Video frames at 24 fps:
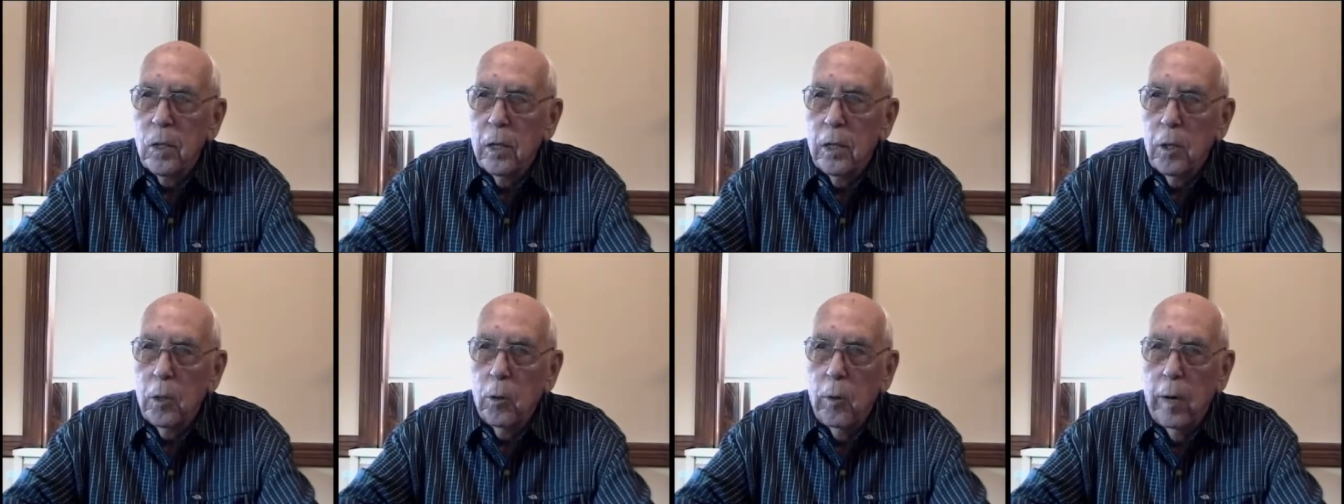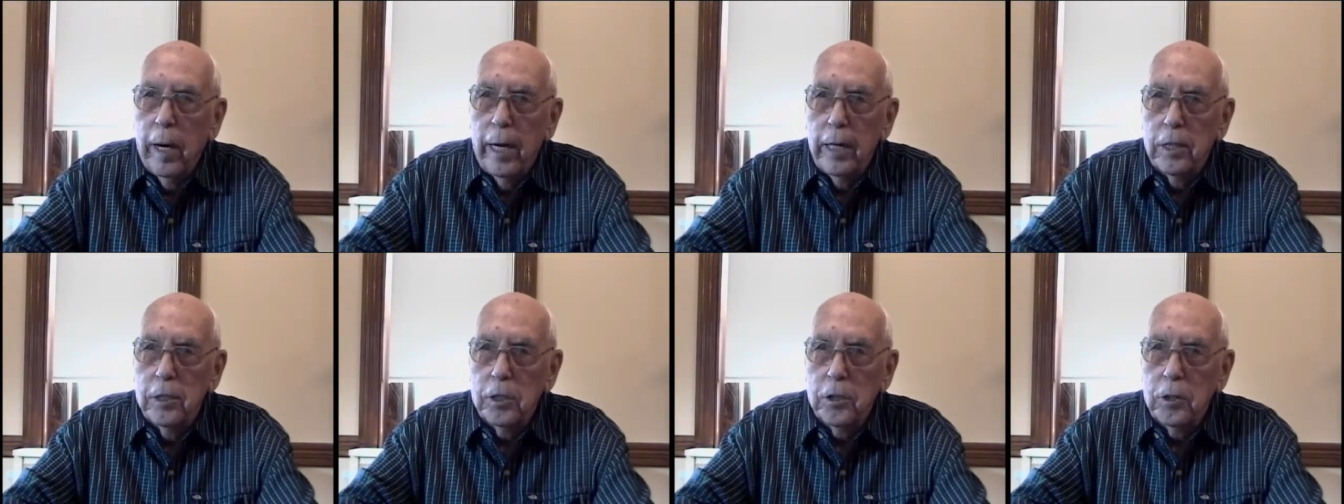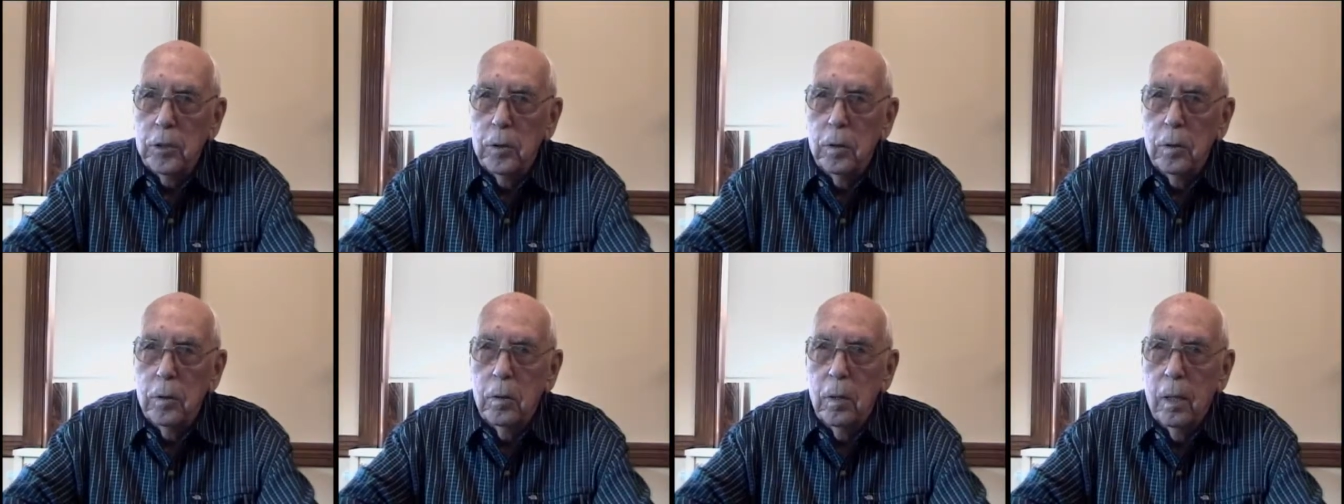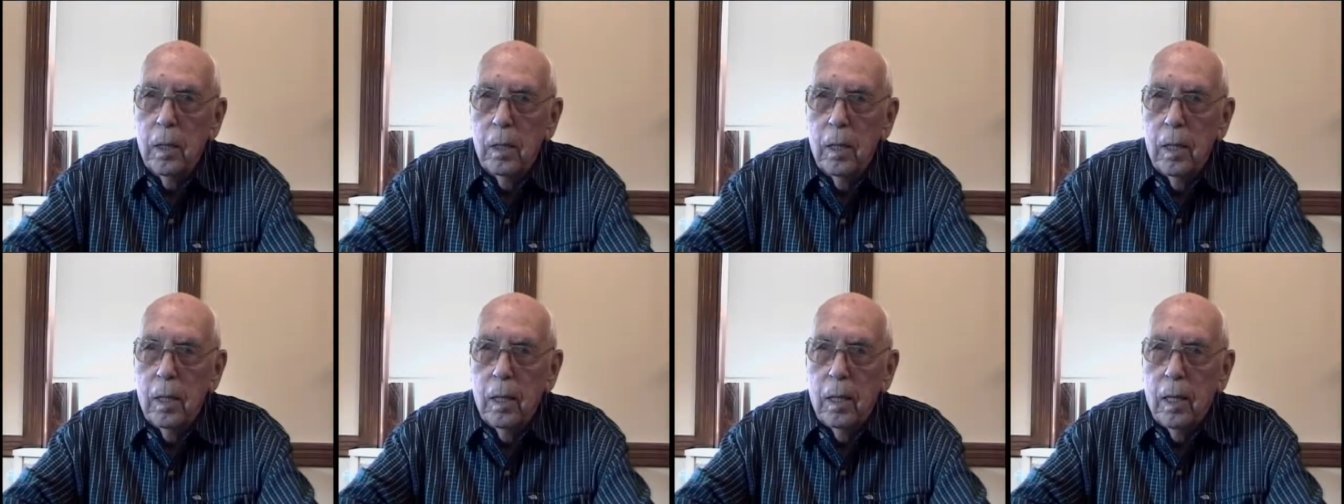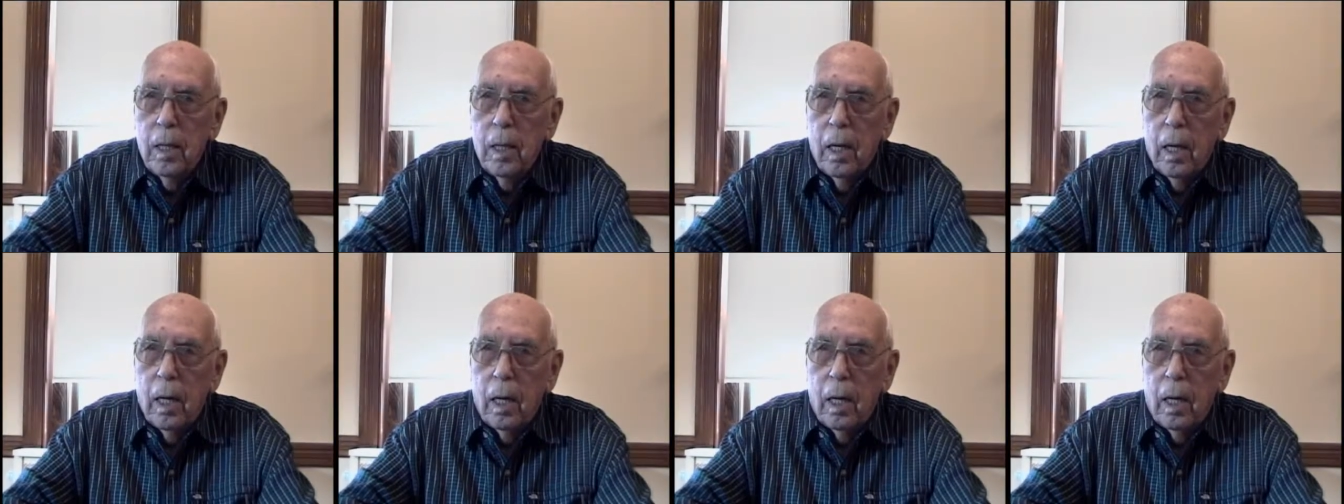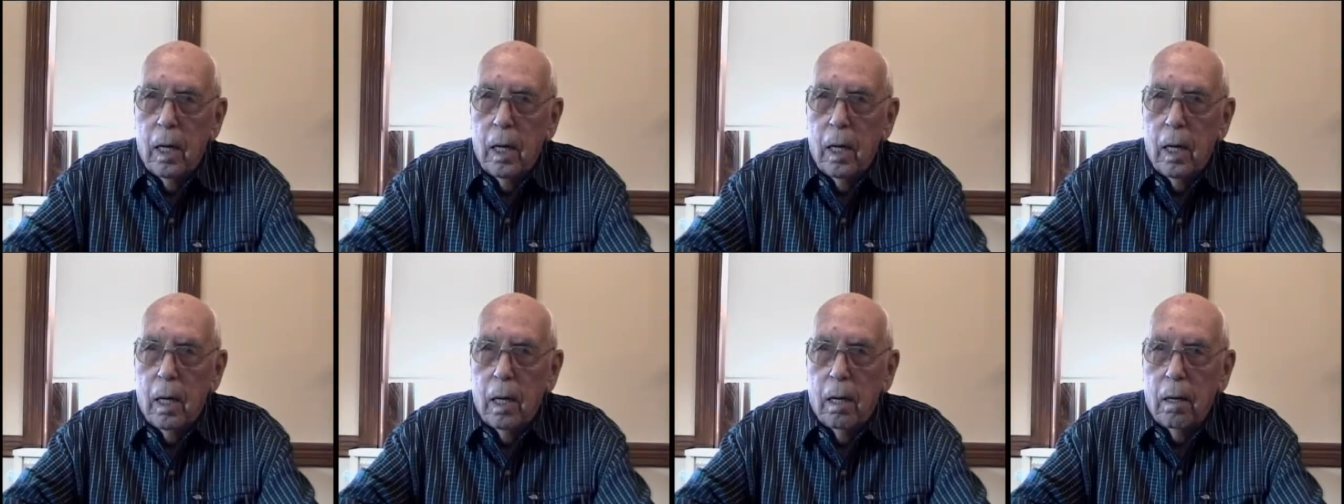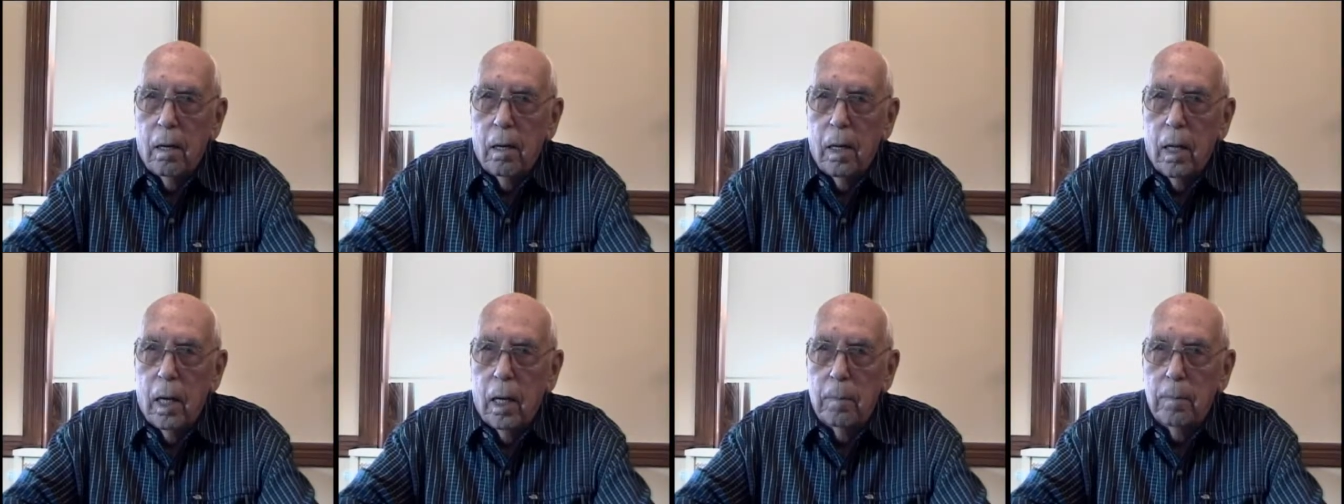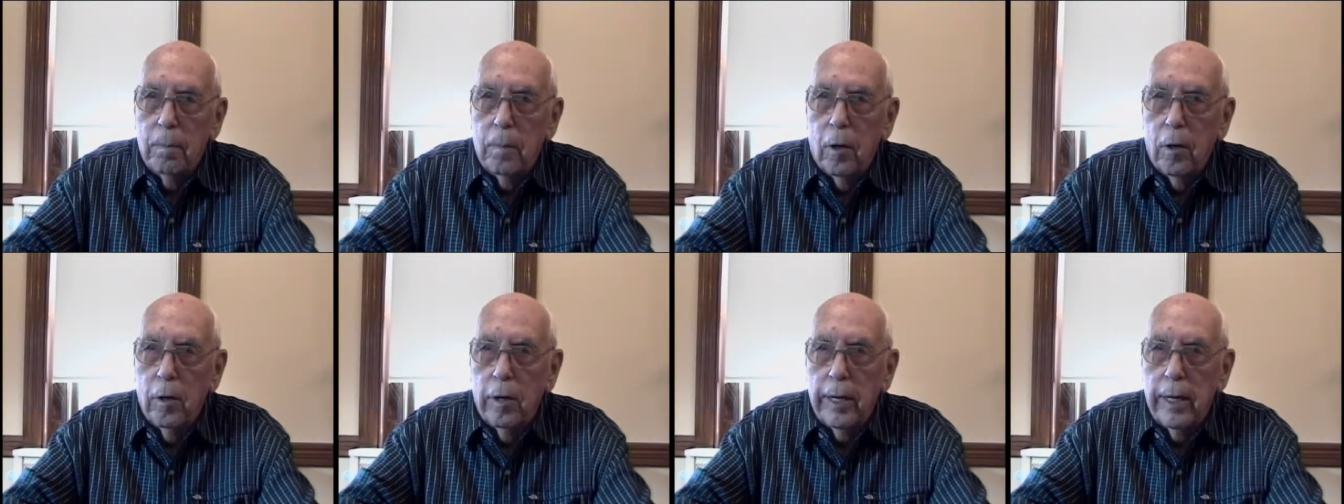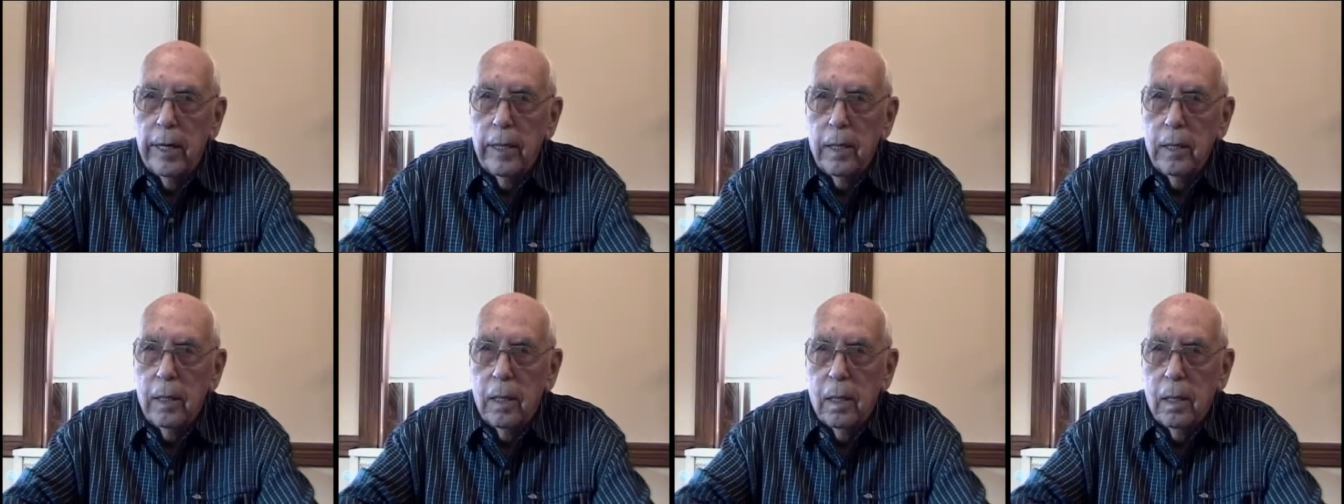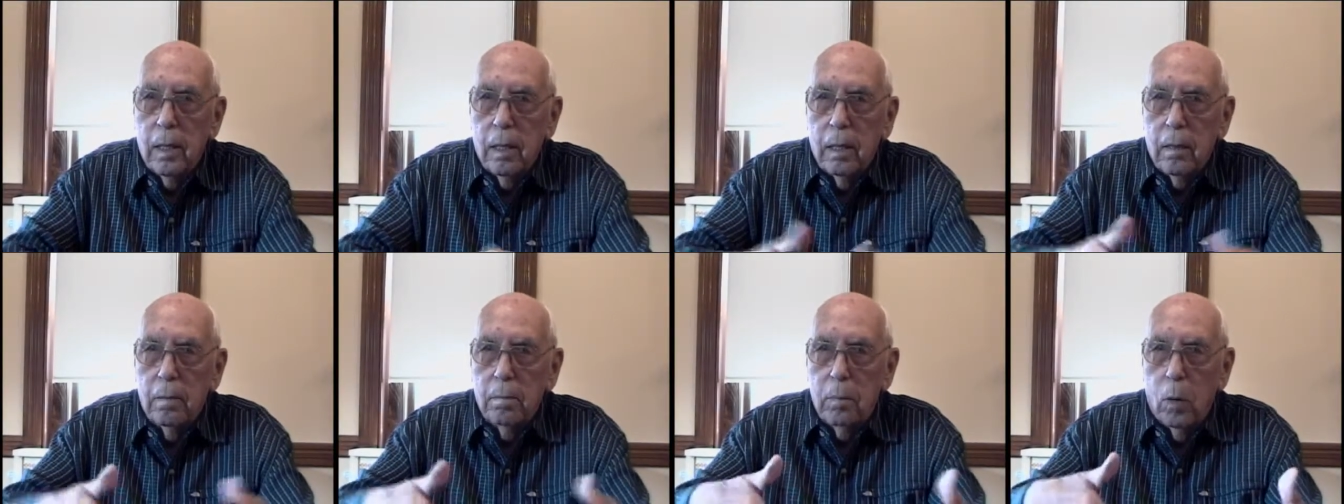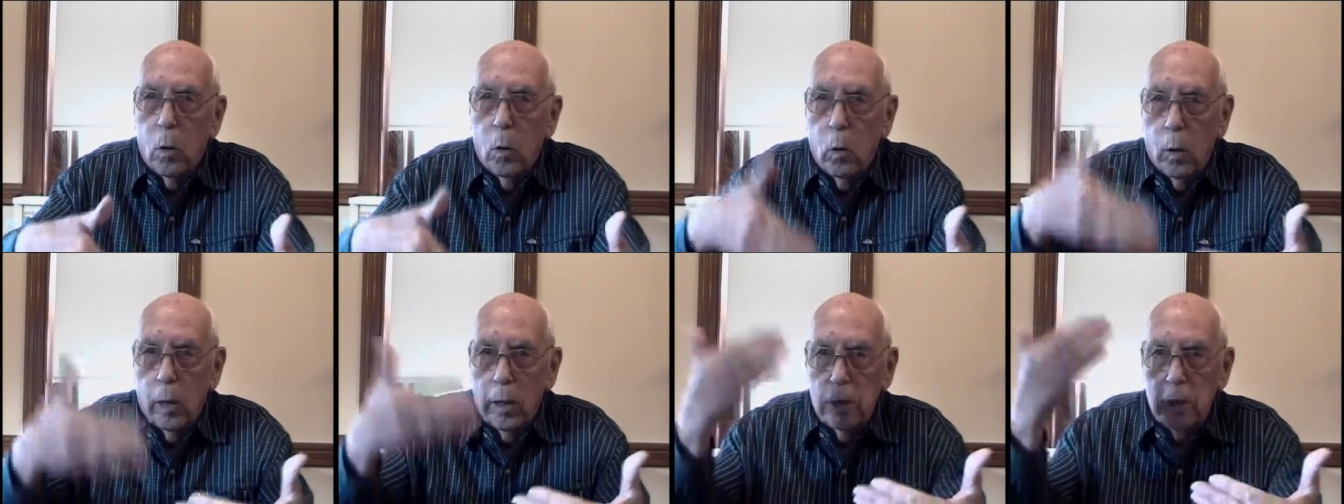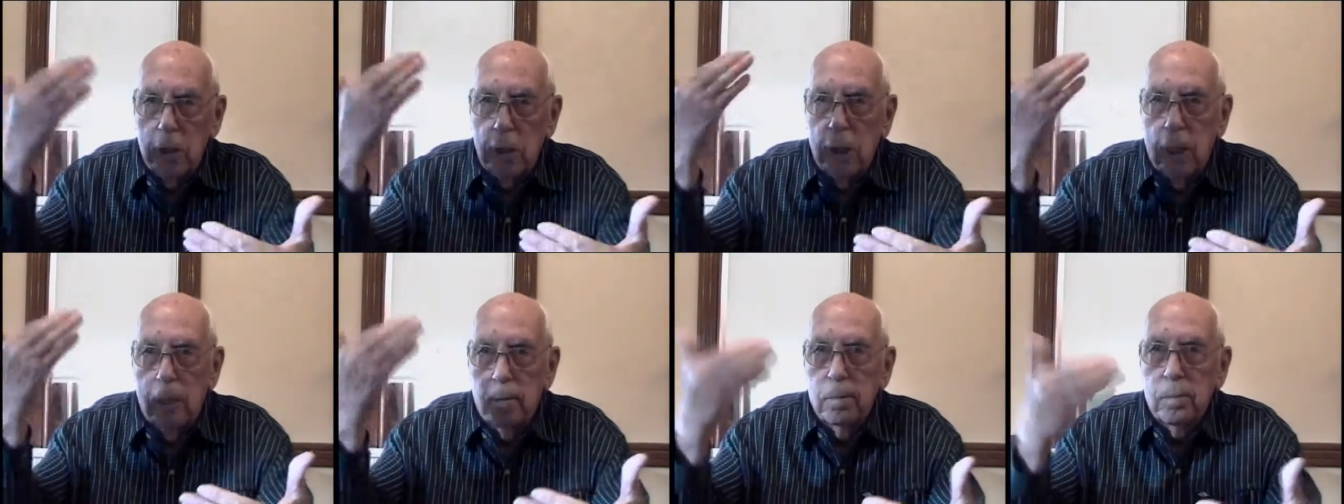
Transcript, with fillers: crashed through burning boards,